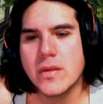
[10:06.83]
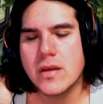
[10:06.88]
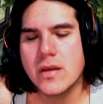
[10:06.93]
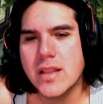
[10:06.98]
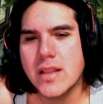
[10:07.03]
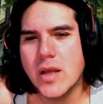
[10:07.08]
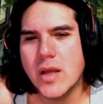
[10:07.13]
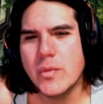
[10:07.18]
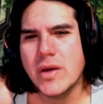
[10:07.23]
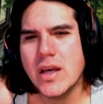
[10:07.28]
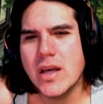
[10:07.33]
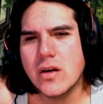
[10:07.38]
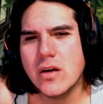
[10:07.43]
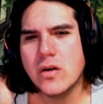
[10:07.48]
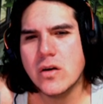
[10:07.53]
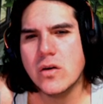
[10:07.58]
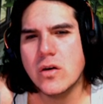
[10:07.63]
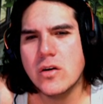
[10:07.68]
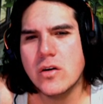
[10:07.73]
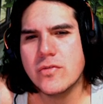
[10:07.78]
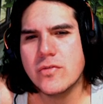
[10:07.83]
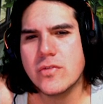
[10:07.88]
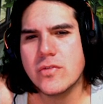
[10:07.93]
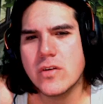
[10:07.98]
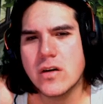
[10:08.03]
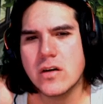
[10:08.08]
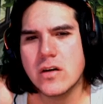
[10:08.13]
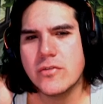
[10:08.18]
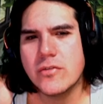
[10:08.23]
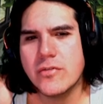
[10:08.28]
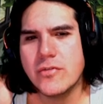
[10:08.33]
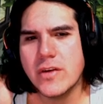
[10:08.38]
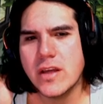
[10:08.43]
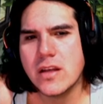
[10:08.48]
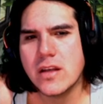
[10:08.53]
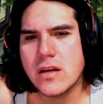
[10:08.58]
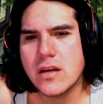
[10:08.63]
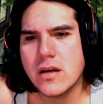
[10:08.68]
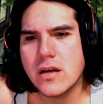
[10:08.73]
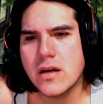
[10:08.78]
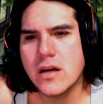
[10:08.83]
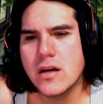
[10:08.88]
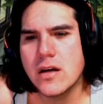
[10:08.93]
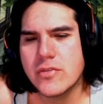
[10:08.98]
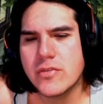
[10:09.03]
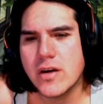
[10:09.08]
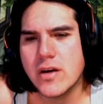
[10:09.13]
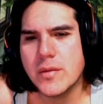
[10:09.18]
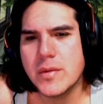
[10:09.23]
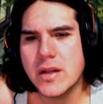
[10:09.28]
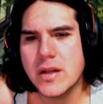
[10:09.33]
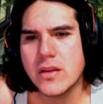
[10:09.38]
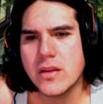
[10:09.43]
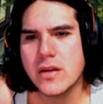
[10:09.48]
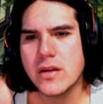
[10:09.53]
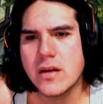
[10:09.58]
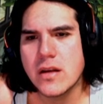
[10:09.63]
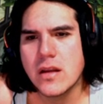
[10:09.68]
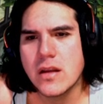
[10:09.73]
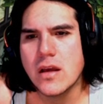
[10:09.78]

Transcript: Glad we can go off our feet uh, for a minute then.